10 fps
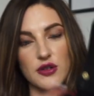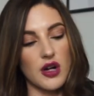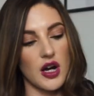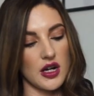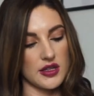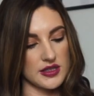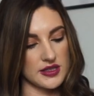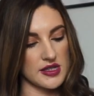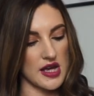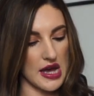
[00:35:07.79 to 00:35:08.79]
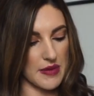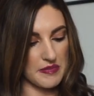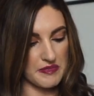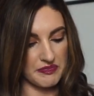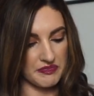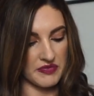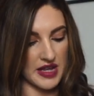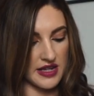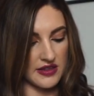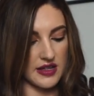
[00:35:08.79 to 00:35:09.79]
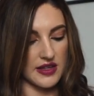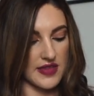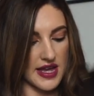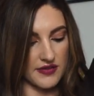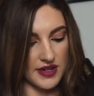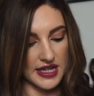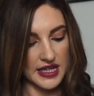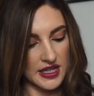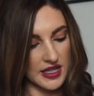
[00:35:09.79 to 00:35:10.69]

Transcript: cards, anything in there really.